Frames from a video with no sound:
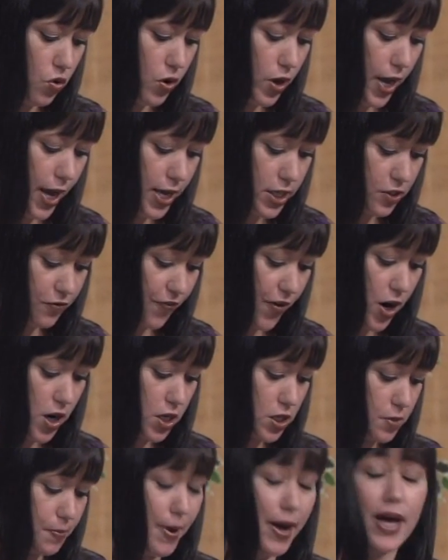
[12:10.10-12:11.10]
As far
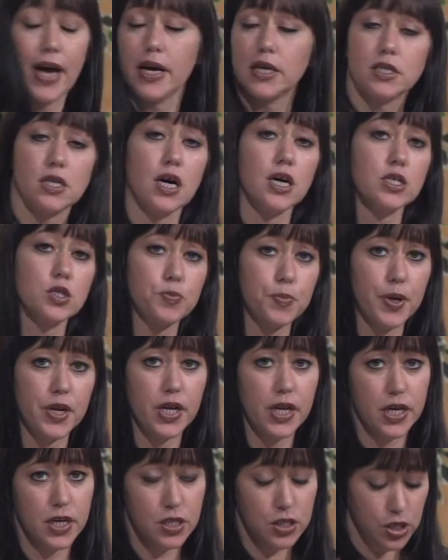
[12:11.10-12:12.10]
as my ex-husband,
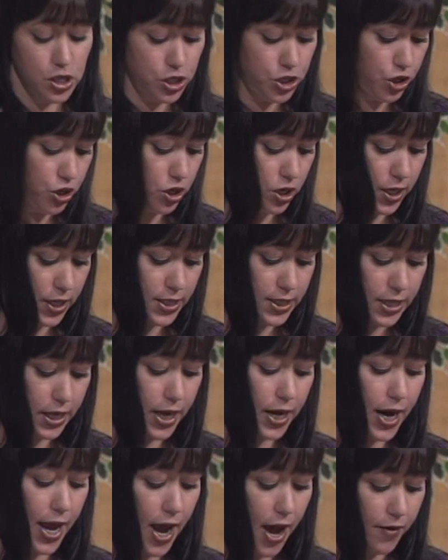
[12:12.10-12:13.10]
his attorneys
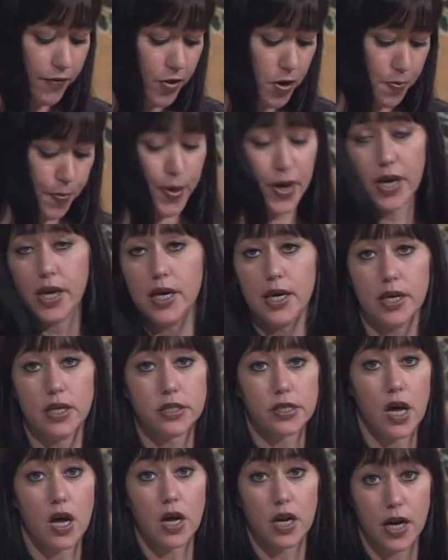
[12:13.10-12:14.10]
can have it, but he
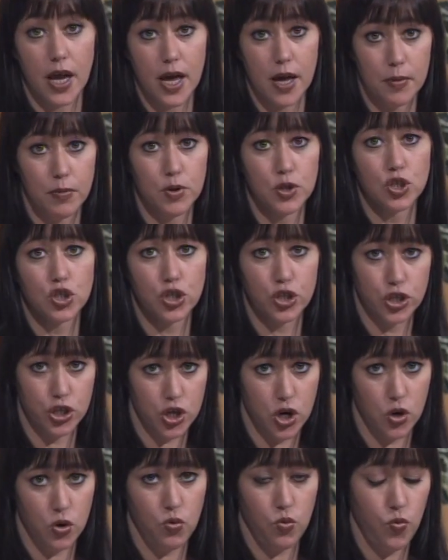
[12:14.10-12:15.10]
is unable to
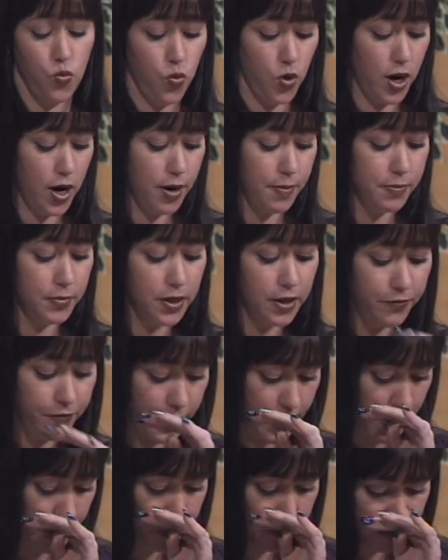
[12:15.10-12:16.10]
know where I'm
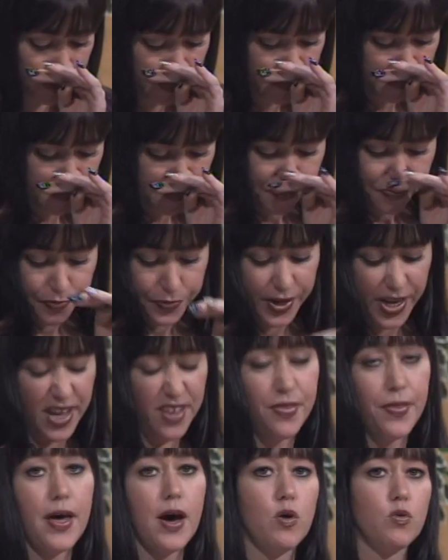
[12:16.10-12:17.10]
living.
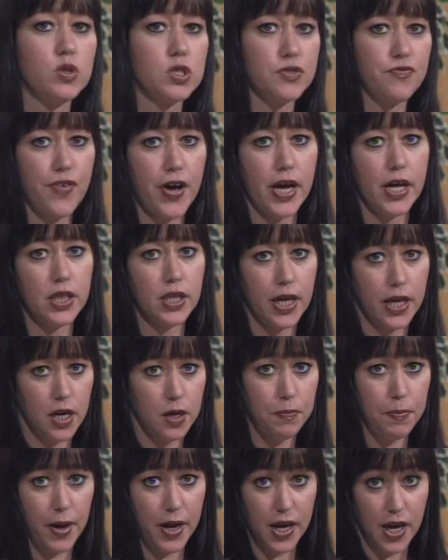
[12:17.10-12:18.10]
And that was
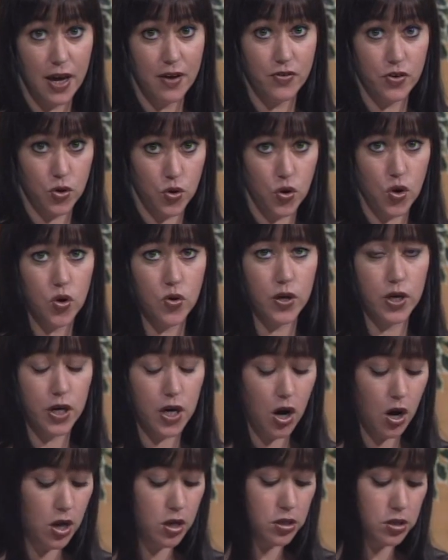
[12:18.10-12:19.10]
violated by Kevin Cronin
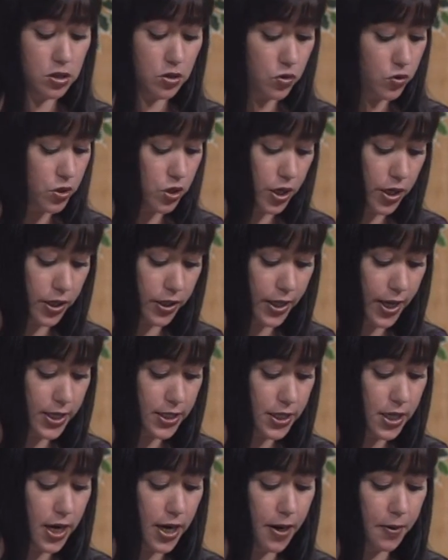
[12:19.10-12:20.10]
also during that
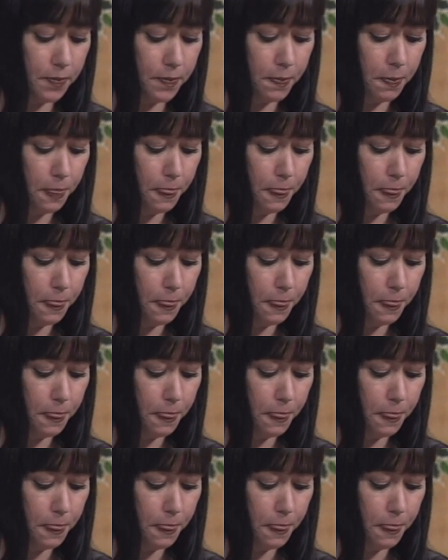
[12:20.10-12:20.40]
time.